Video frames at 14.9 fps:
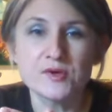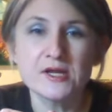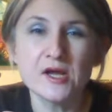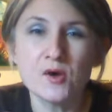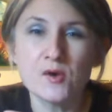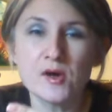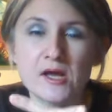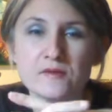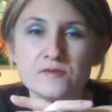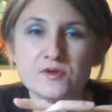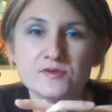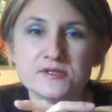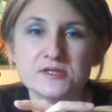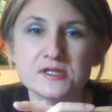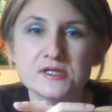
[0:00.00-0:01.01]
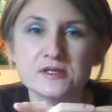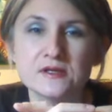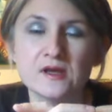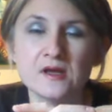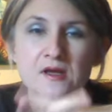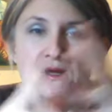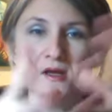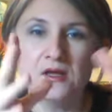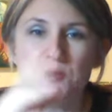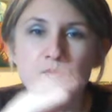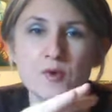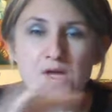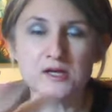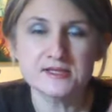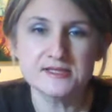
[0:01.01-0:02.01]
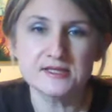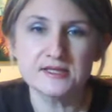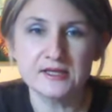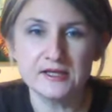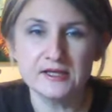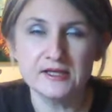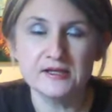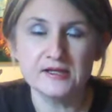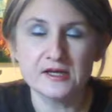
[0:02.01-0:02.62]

Right now I'm using Epoxy Clay.